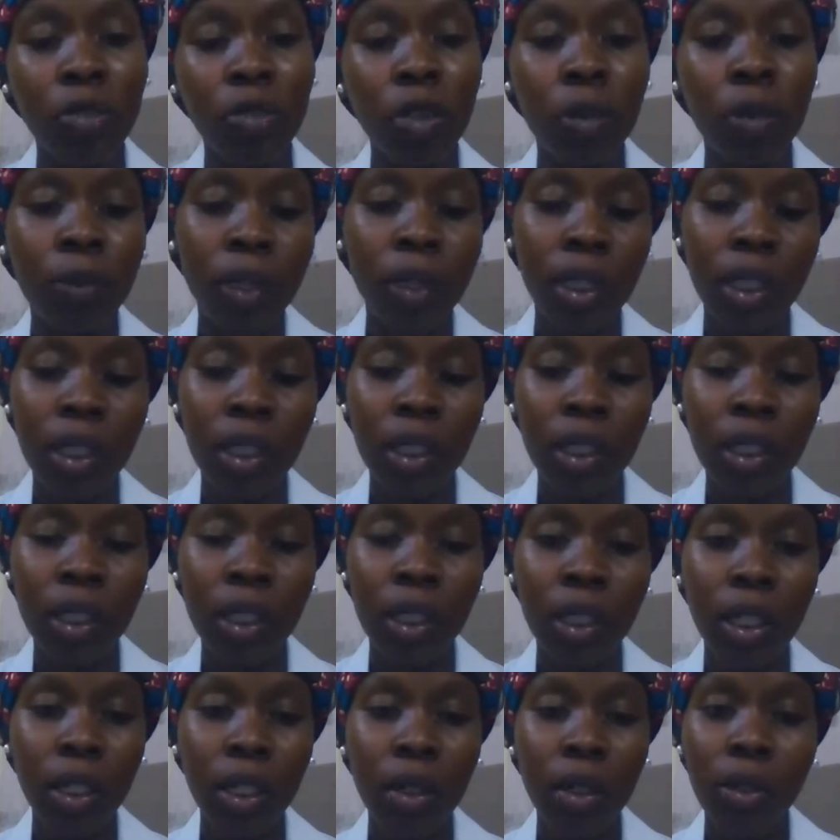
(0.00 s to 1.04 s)
from the
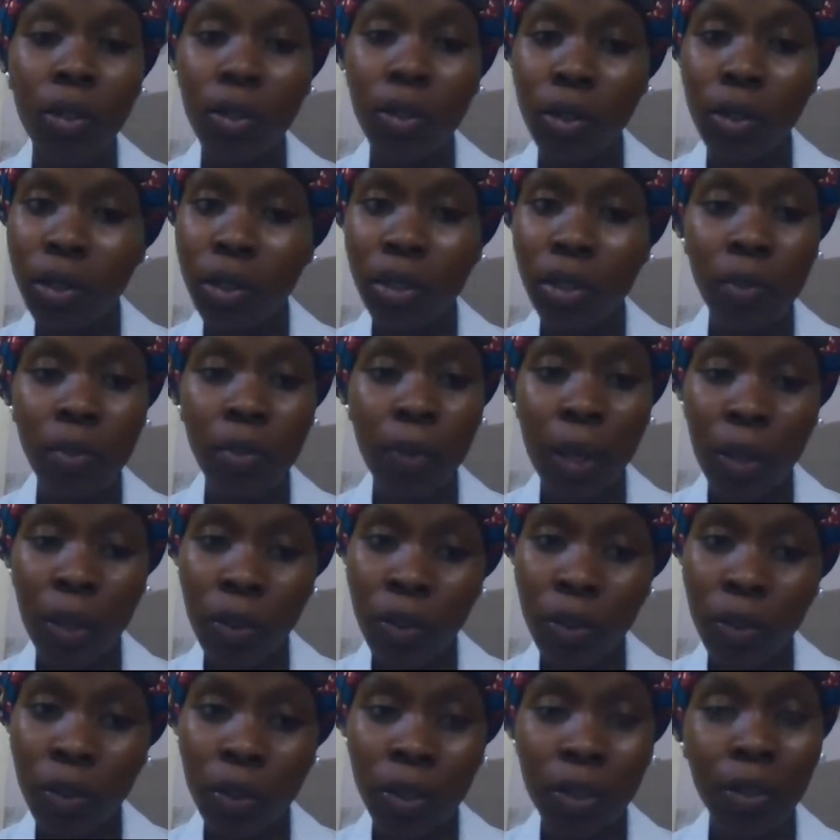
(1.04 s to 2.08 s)
horse's
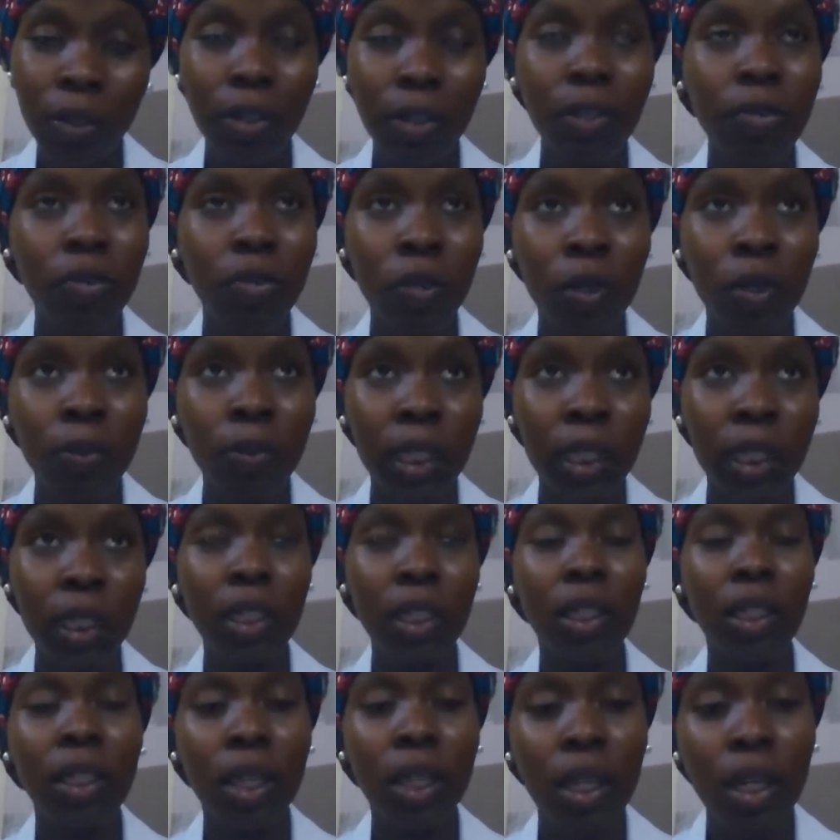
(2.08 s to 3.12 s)
mouth, from
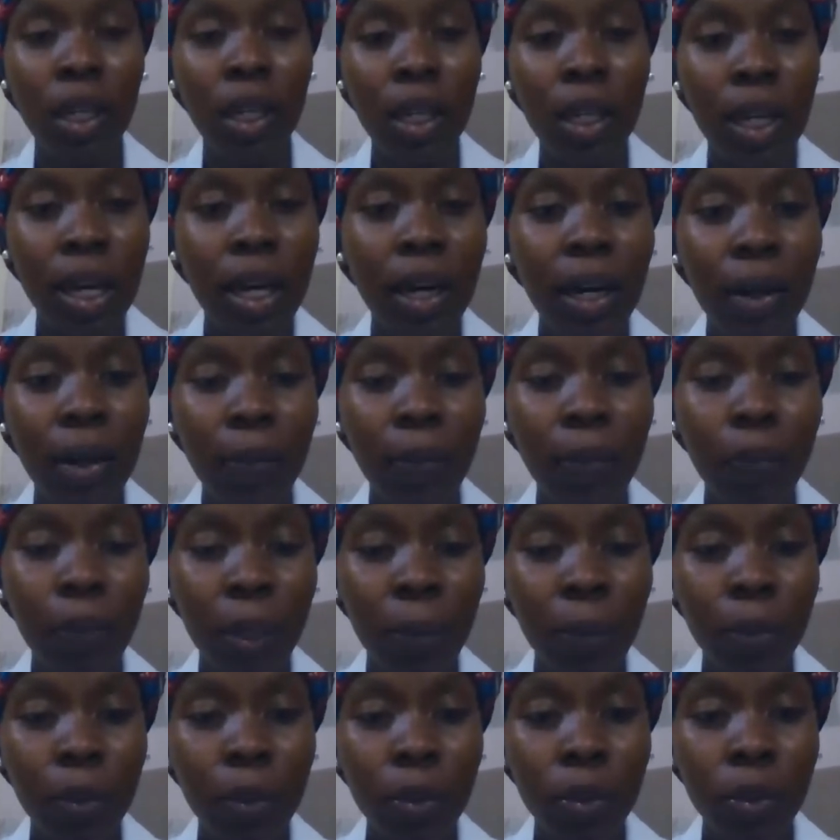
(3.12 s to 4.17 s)
the
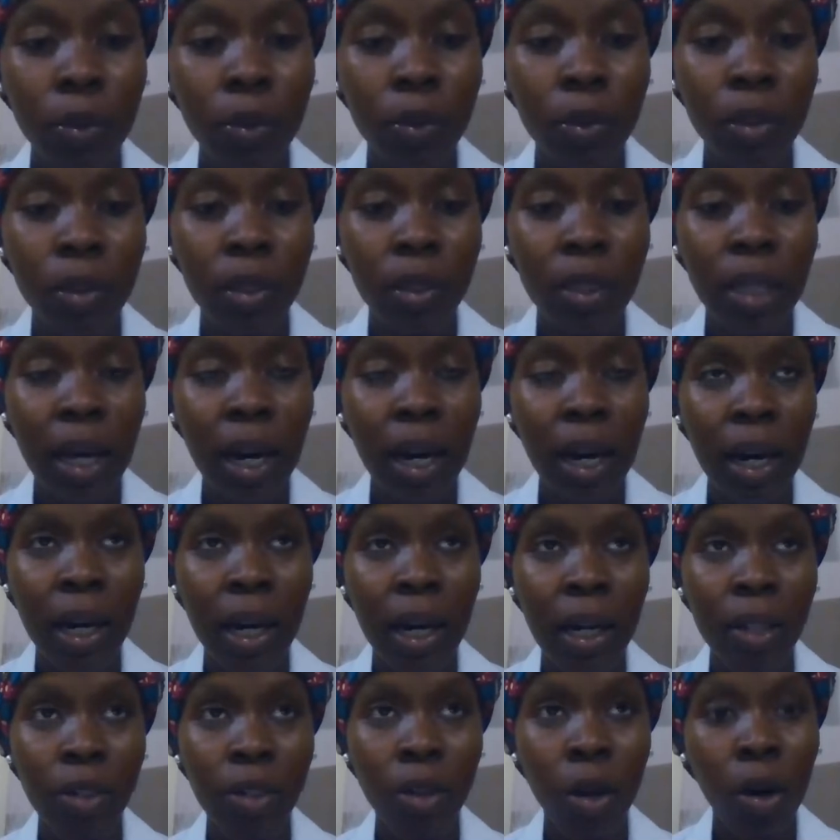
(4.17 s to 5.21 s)
people that
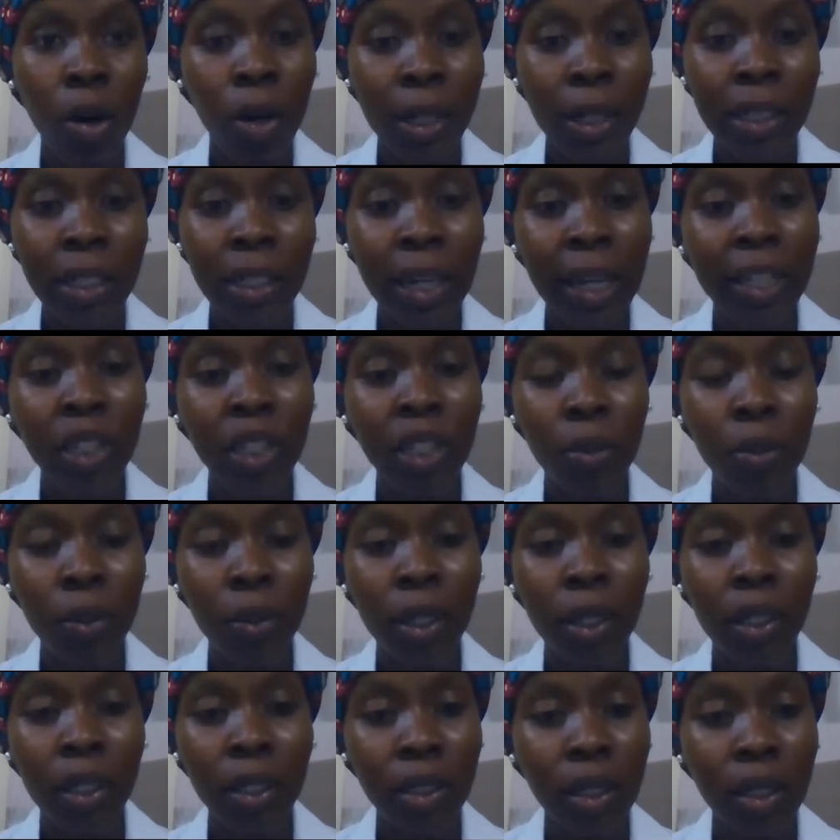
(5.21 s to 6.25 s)
are currently
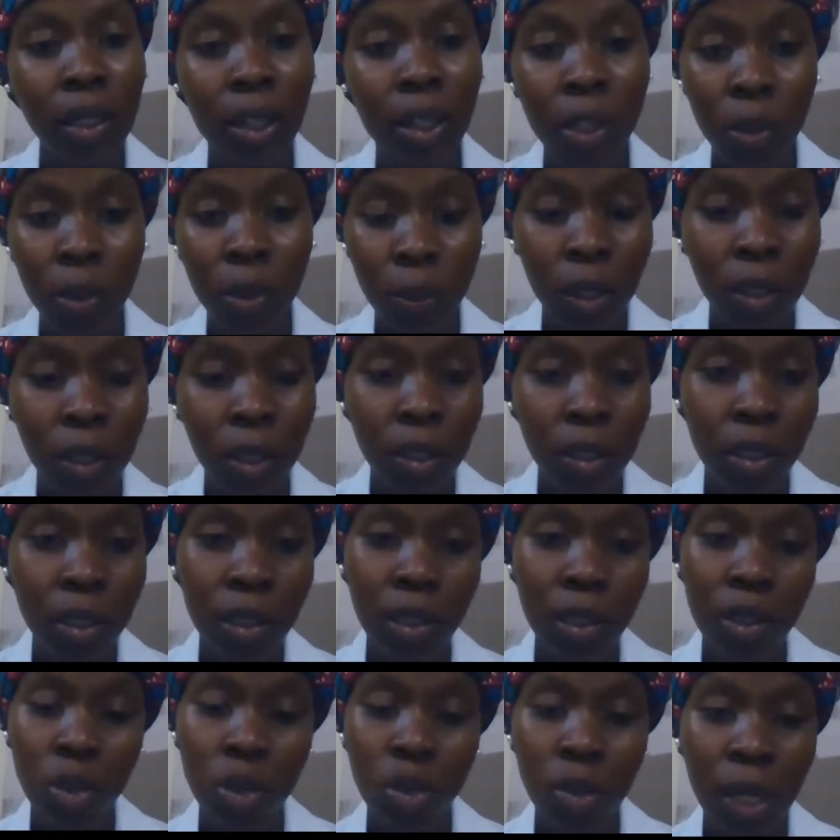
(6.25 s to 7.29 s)
experiencing
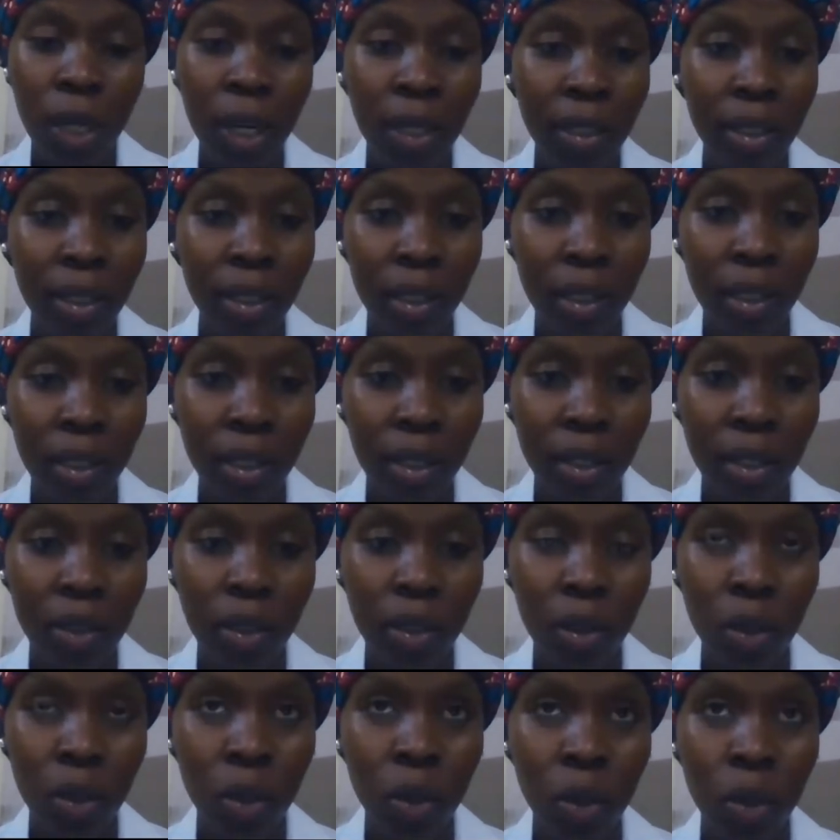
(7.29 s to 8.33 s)
these realities,
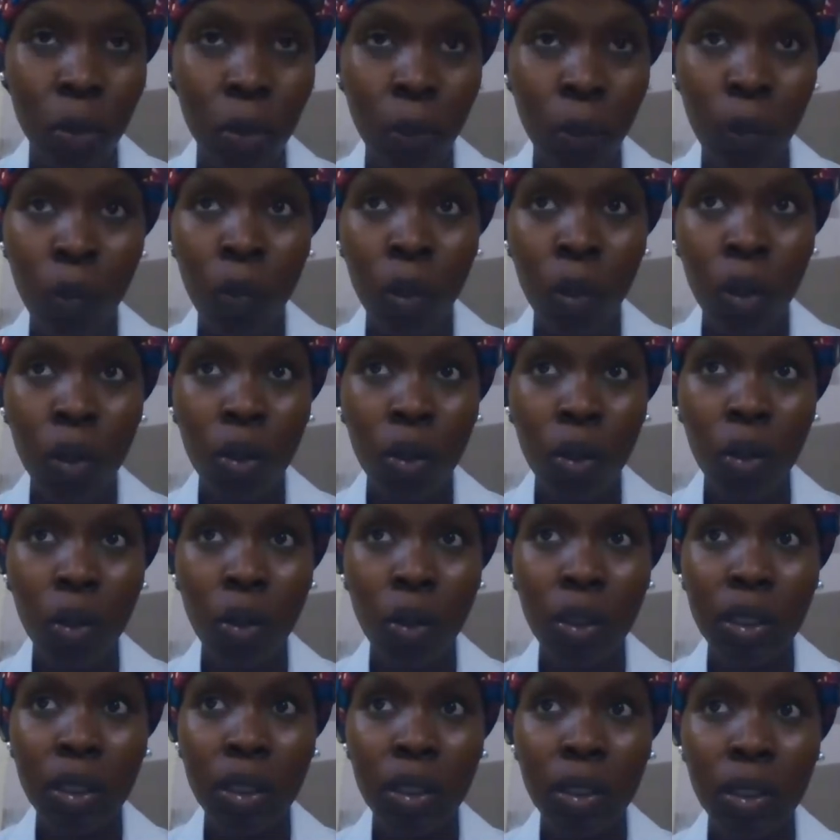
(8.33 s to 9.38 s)

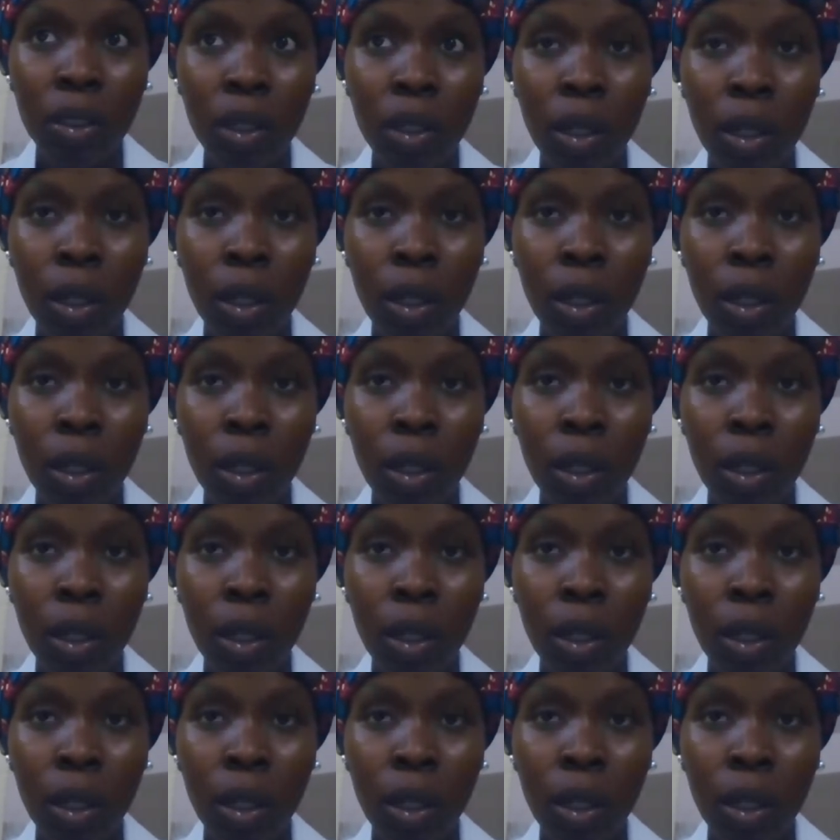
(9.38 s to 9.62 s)
all these